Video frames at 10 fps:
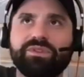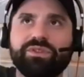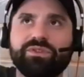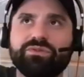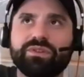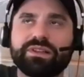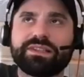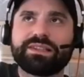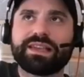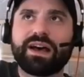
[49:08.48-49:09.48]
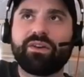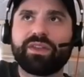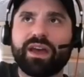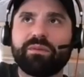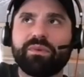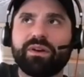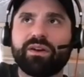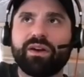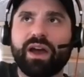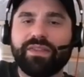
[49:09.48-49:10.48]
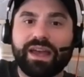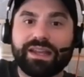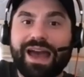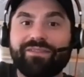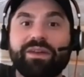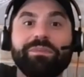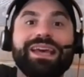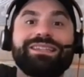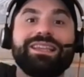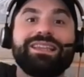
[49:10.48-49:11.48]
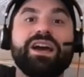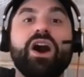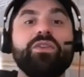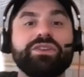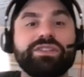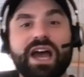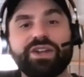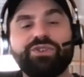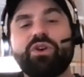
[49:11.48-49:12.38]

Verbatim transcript: to sell them and then have them get to the other side.